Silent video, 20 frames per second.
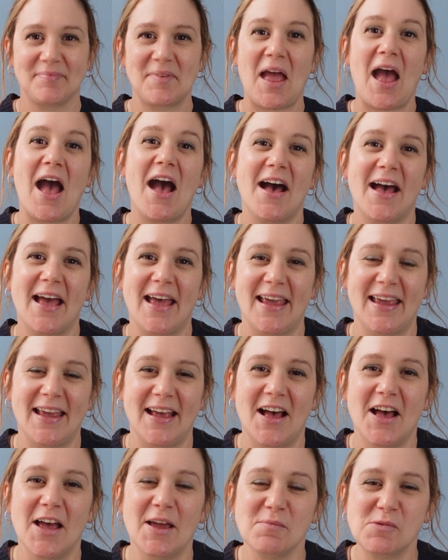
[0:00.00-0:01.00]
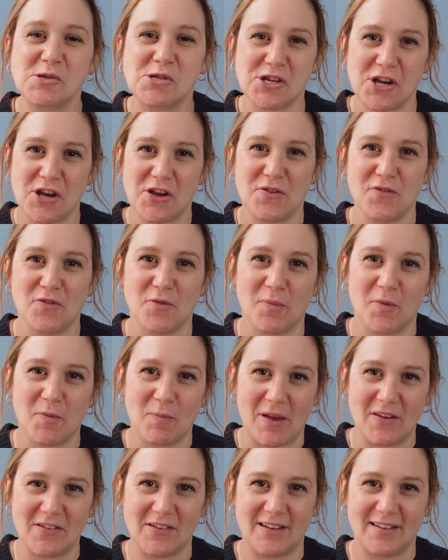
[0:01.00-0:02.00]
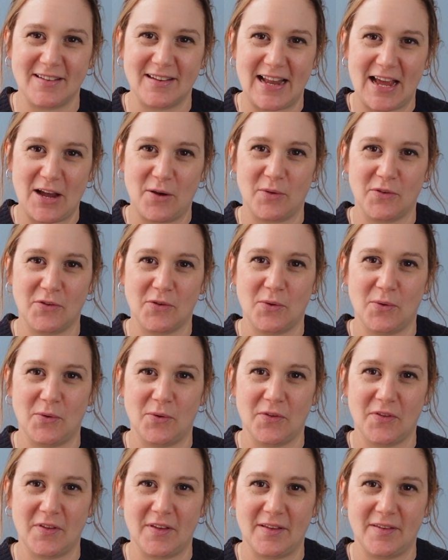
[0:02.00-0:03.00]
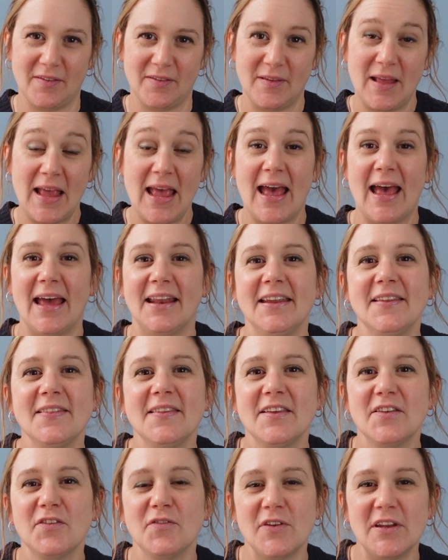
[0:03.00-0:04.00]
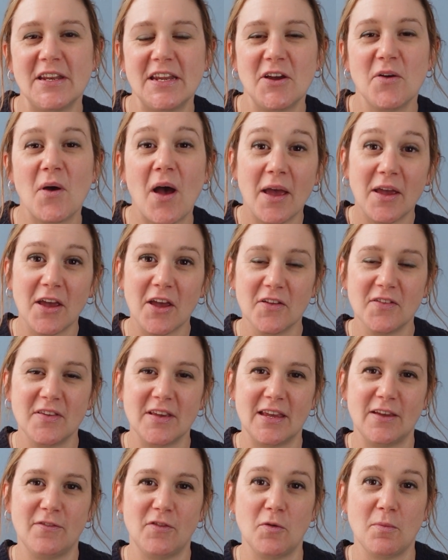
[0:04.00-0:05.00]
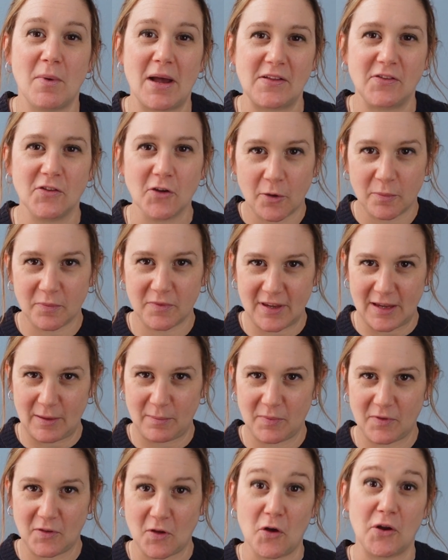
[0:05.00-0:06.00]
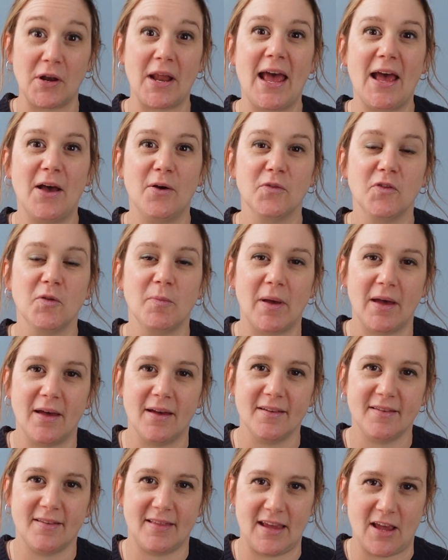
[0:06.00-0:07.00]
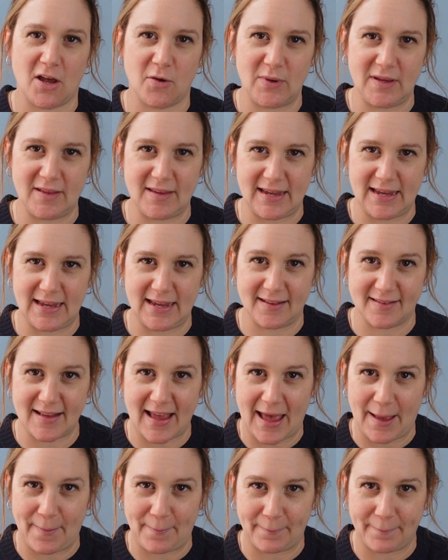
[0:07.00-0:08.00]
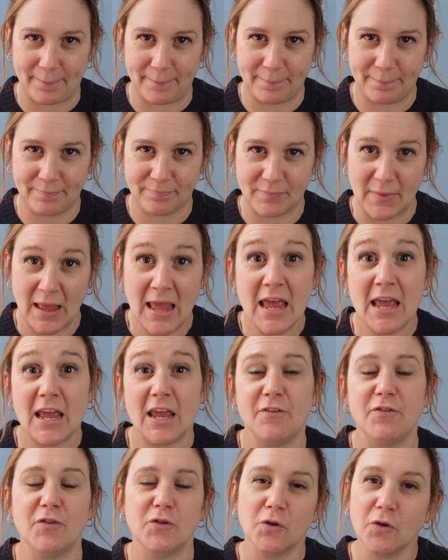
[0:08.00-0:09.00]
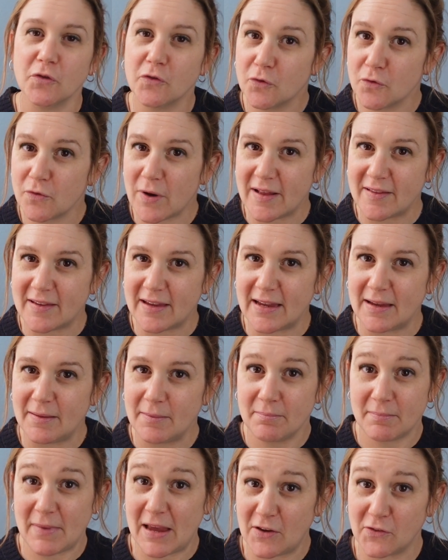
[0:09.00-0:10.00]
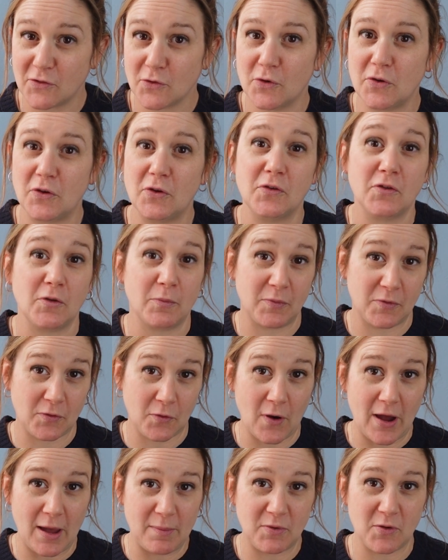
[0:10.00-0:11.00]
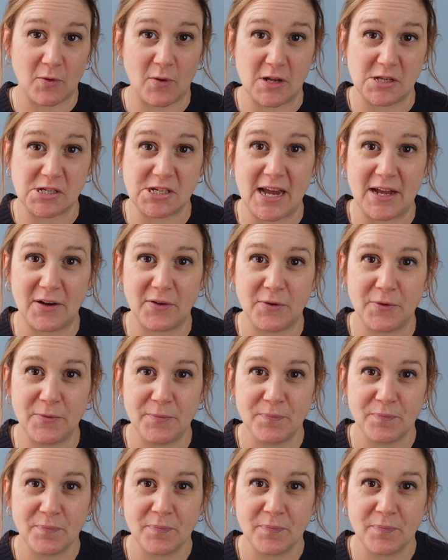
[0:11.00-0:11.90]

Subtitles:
Hi, I'm Jo from Specialist Language Courses, and in this video I'm going to give you my top tips on how to pass the OET exam. If you're not already, make sure you subscribe to our channel,